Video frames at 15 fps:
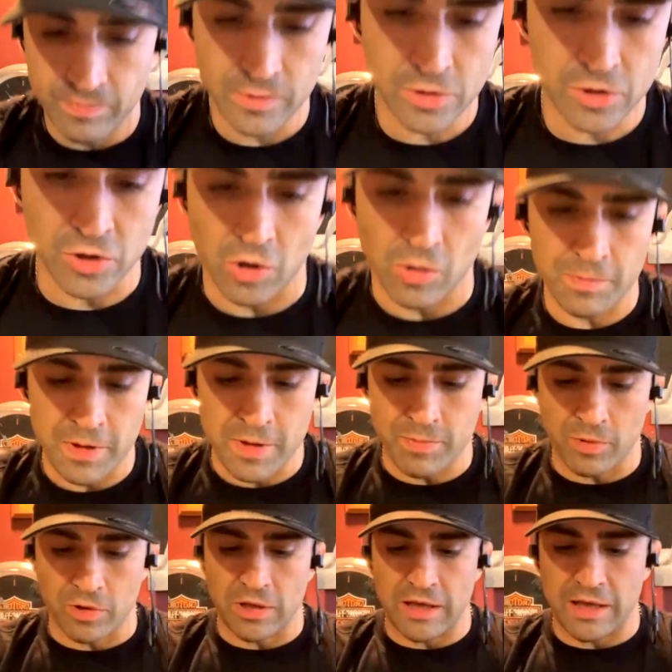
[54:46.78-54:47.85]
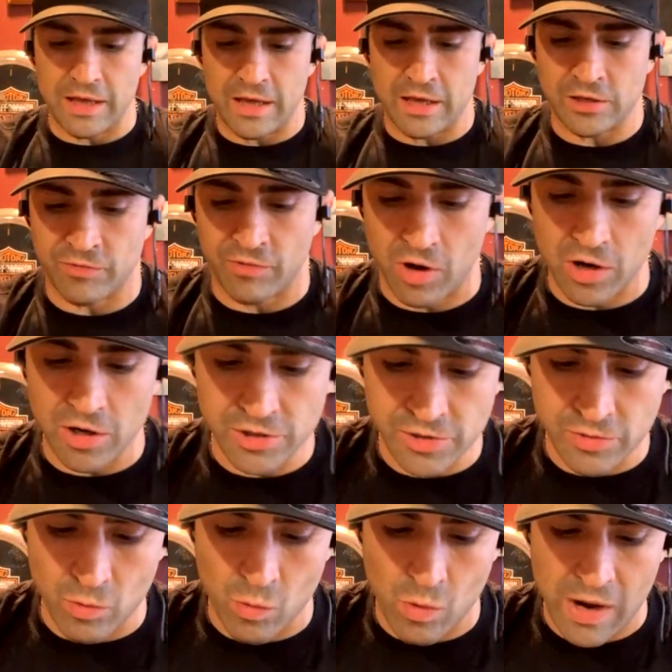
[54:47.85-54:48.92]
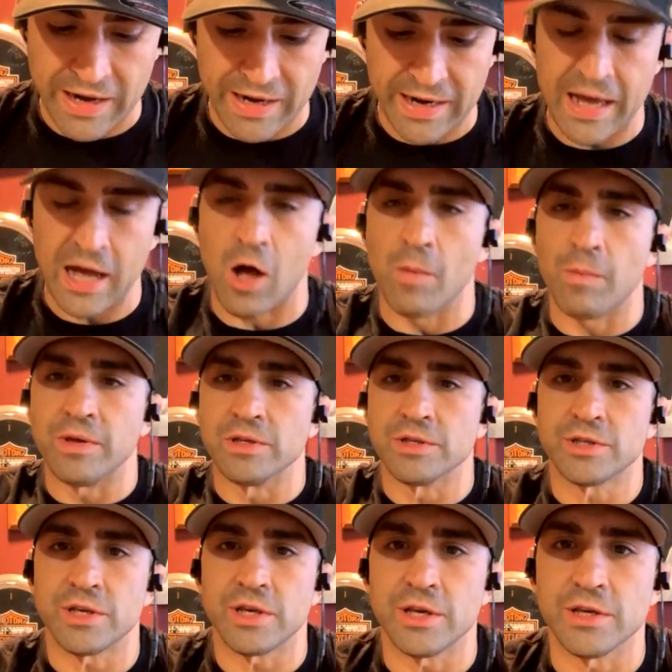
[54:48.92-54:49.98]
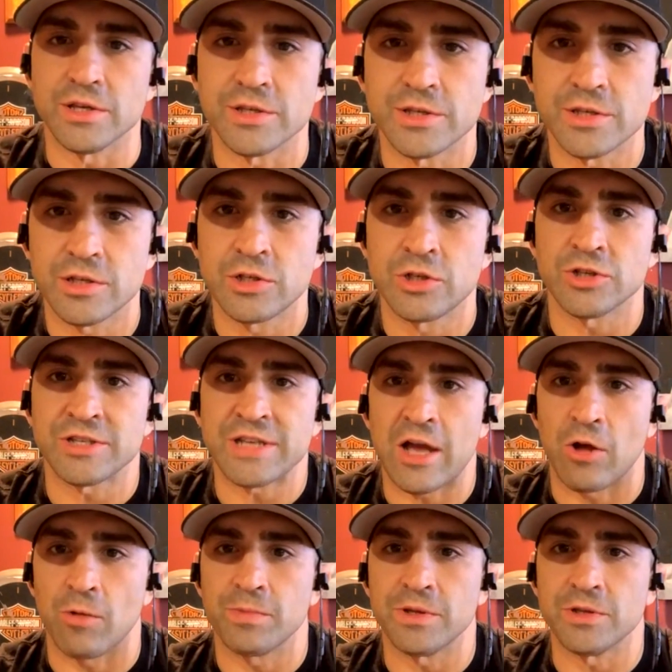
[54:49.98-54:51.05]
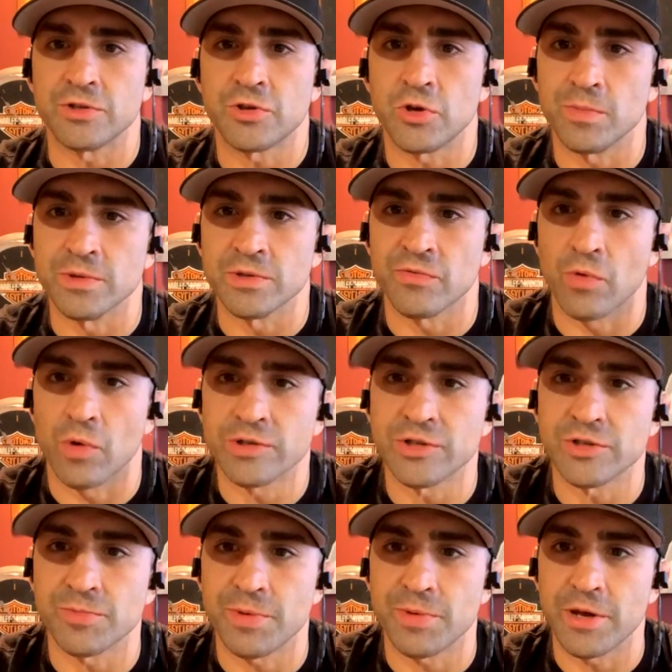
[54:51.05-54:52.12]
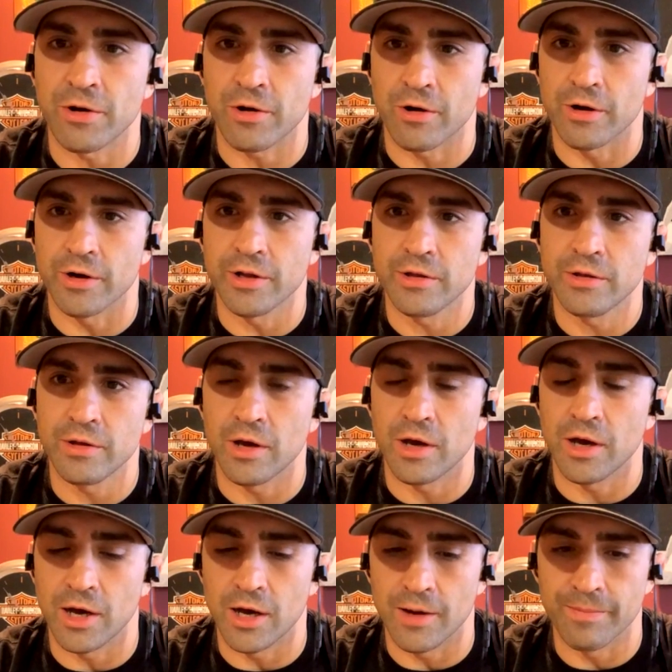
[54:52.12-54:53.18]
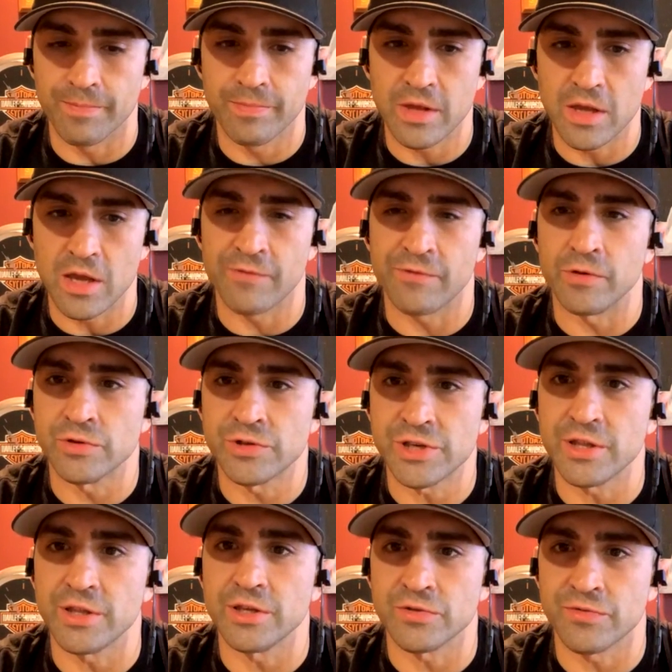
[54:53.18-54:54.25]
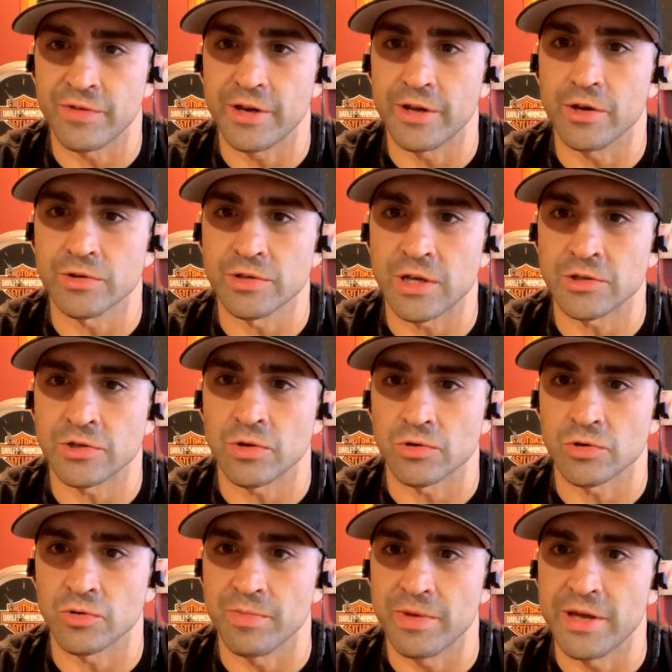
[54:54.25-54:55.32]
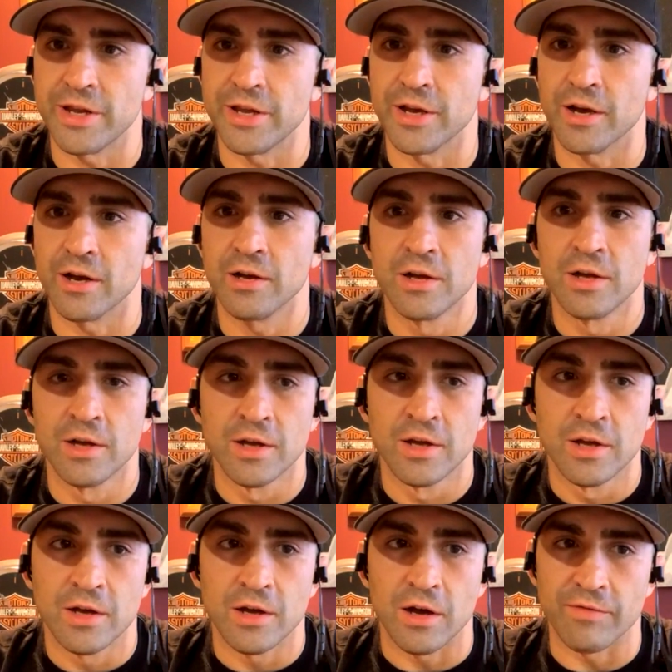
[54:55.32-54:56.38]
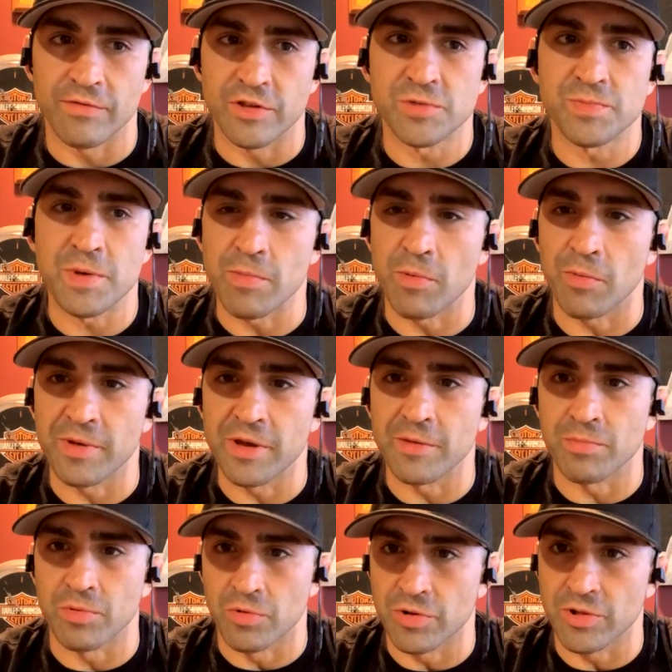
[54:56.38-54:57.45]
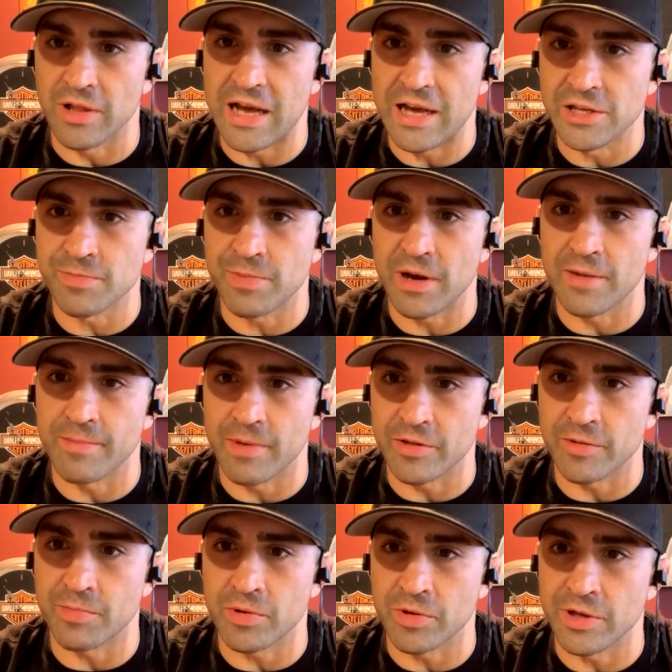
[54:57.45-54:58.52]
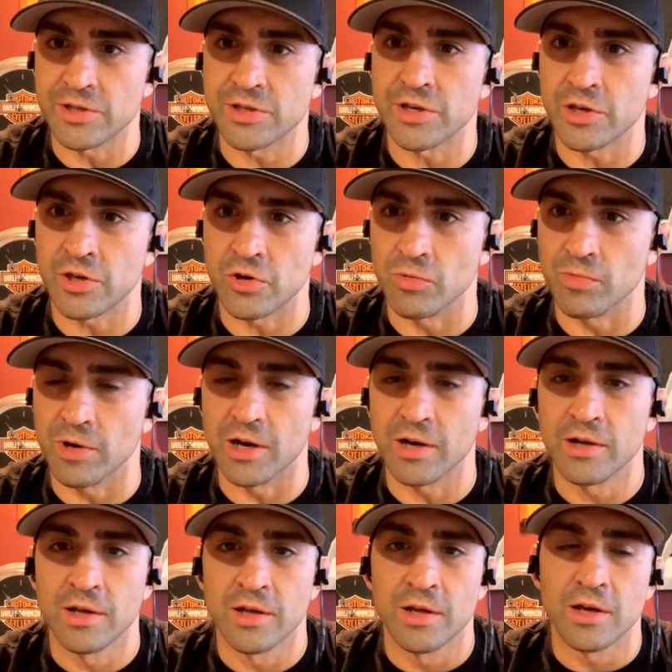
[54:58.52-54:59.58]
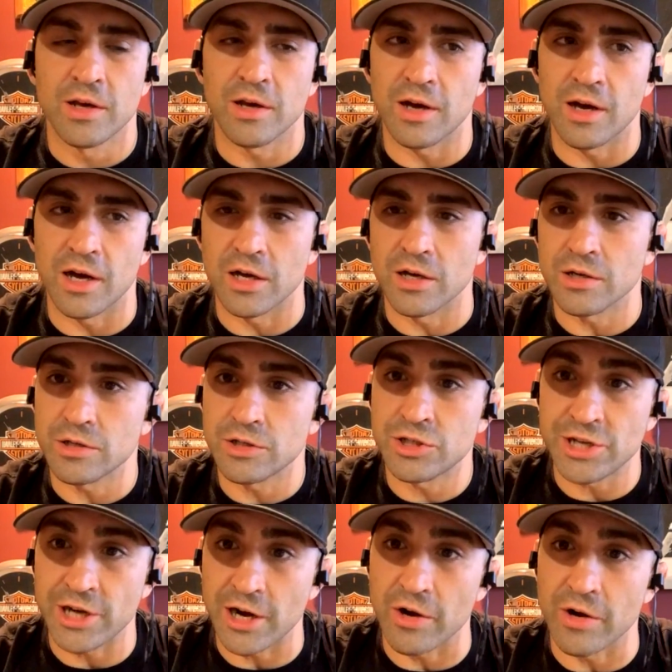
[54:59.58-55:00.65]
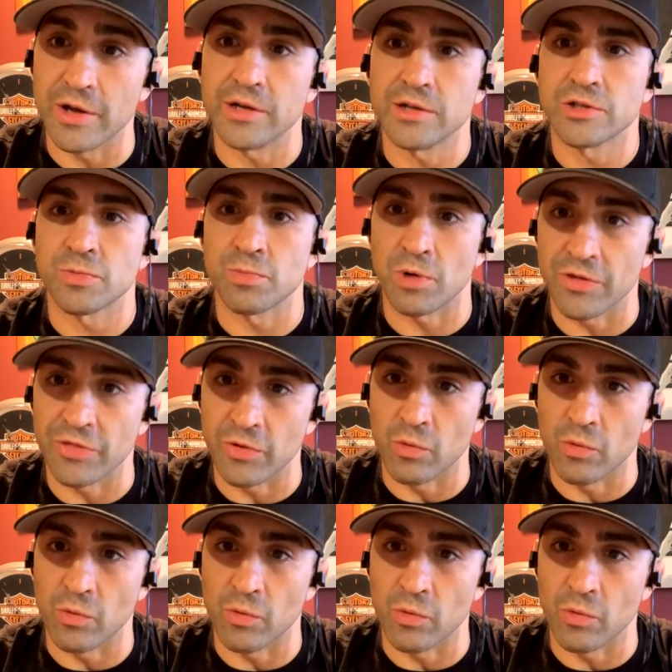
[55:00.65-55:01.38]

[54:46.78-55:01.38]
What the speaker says: So people, as far as wanting to help, is just help these Cuban voices be heard. If you see these videos on social media of these people being brutalized by the police in Cuba, share it, spread the